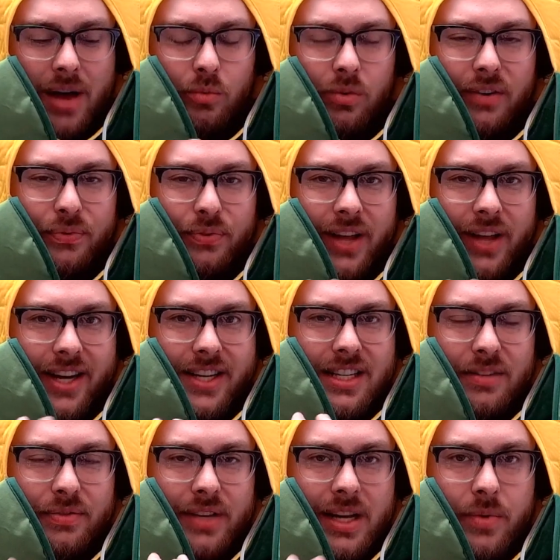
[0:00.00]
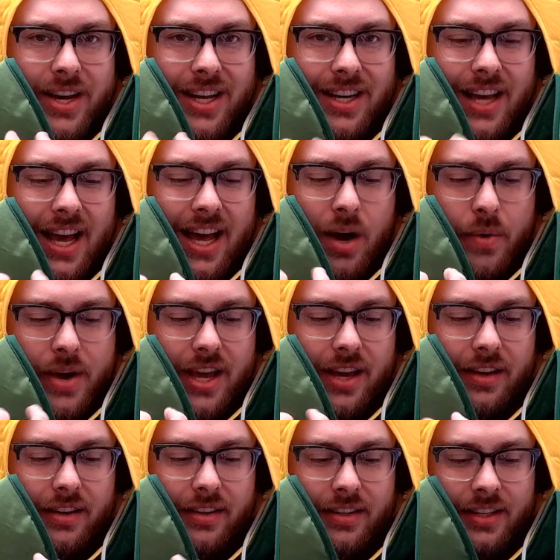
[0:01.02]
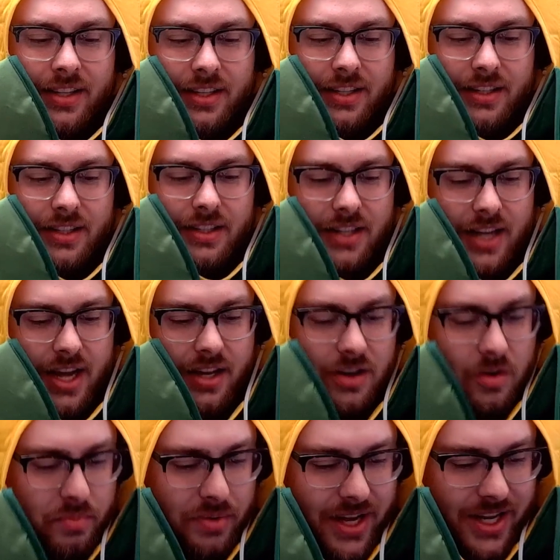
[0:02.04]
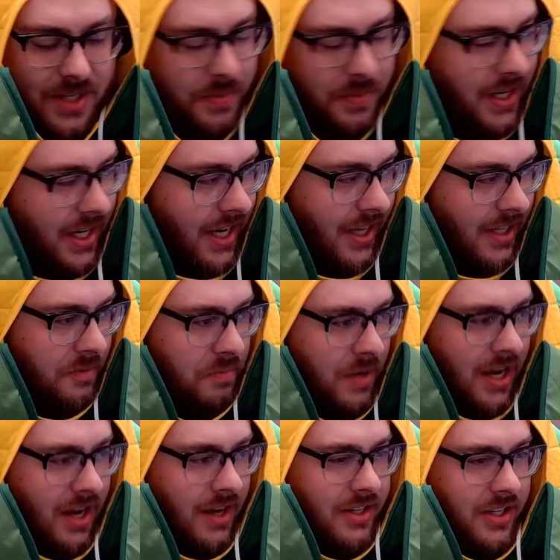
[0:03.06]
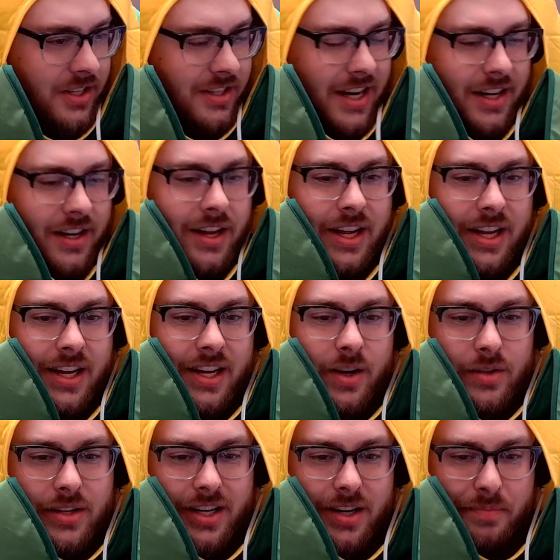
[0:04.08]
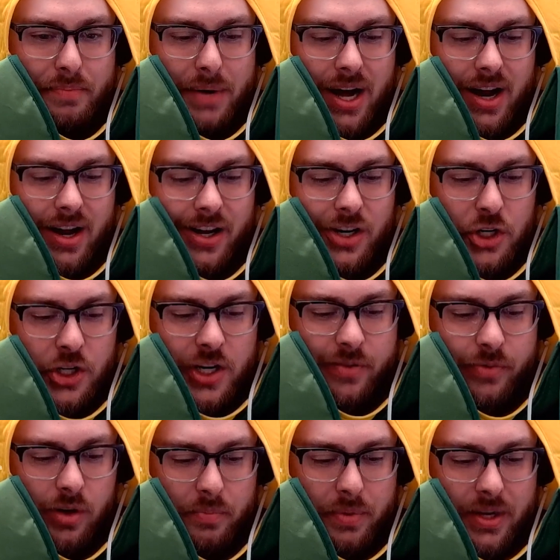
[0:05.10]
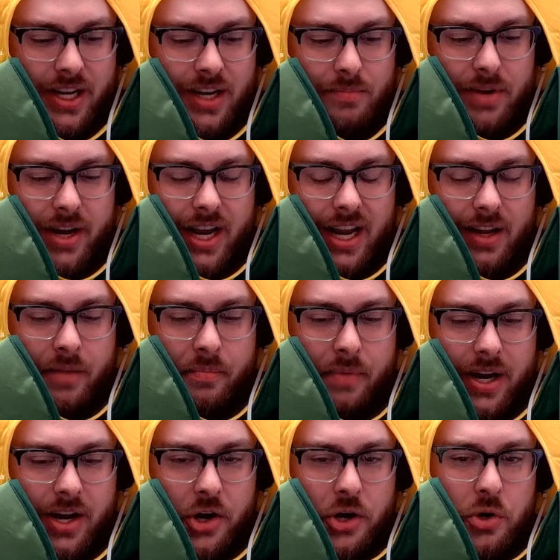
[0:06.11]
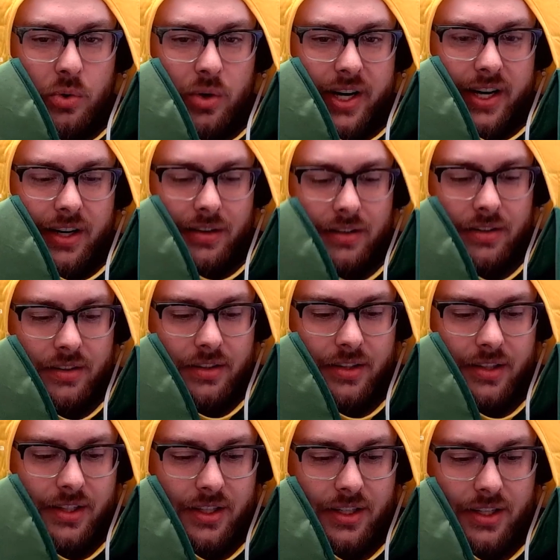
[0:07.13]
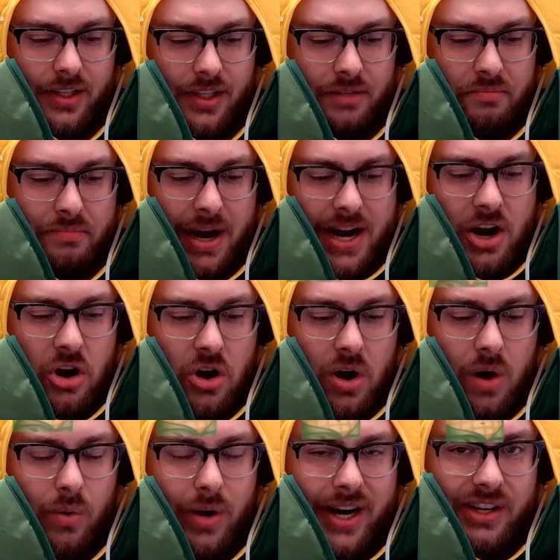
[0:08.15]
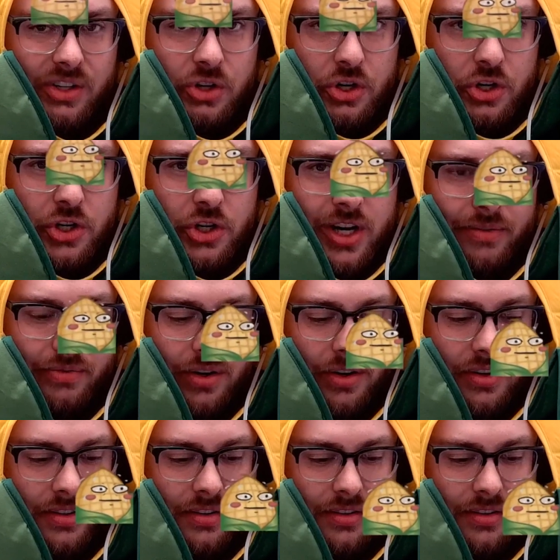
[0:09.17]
reflexively went, owie! Yeah, don't blast my ass. My I just like... It was like a, a shiver, but in my in my O-ring. My O-ring just shivered.